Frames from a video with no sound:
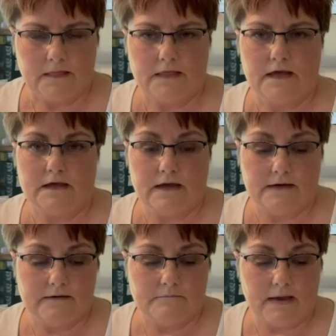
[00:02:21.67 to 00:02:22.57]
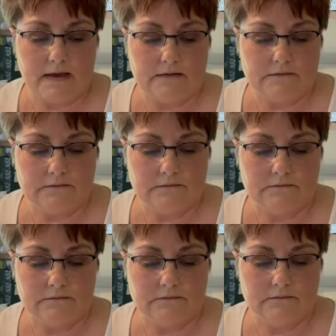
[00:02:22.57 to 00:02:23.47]
A cutting mat,
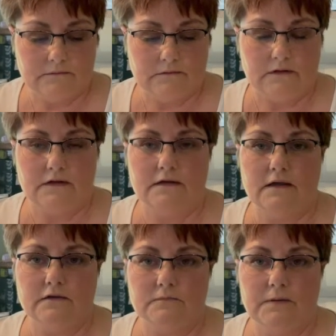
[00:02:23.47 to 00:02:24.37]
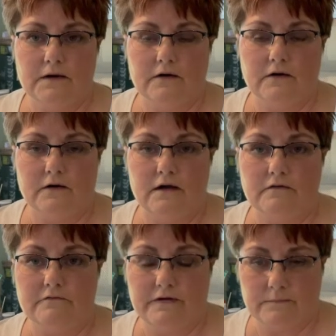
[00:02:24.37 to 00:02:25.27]
a nice pair
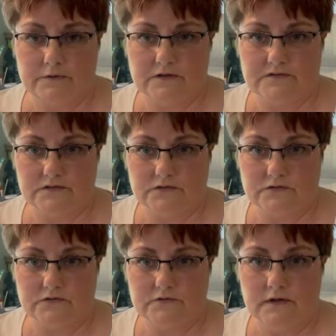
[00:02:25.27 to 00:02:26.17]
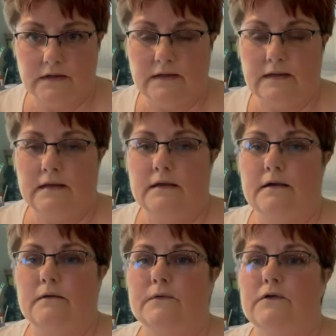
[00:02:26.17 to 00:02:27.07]
of fabric scissors.
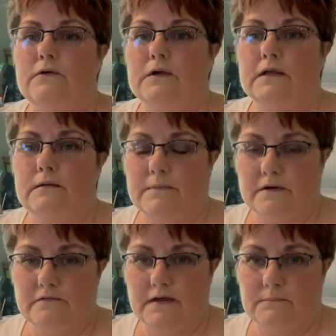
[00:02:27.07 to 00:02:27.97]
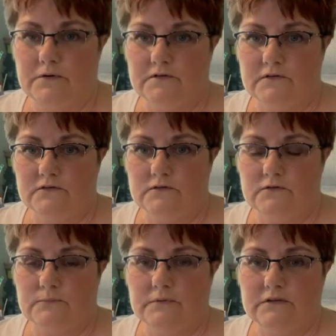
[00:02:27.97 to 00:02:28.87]
Now when you get a pair of fabric
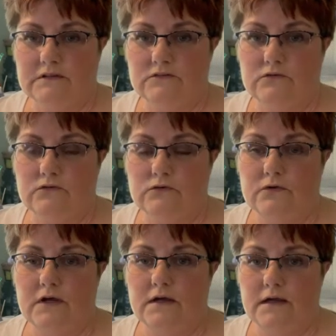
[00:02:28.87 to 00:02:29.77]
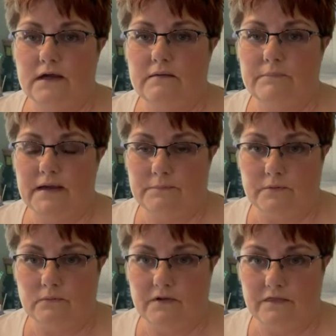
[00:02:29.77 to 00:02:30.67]
scissors, please do not cut
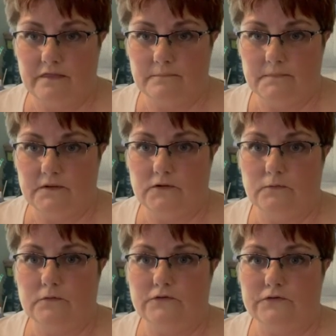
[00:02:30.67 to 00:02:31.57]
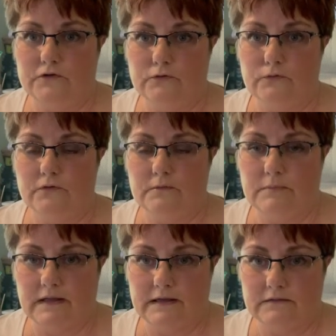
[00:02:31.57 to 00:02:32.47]
paper with them. You will dull the
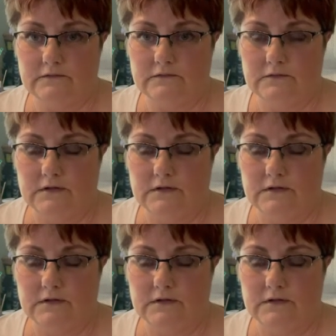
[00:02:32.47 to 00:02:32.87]
blades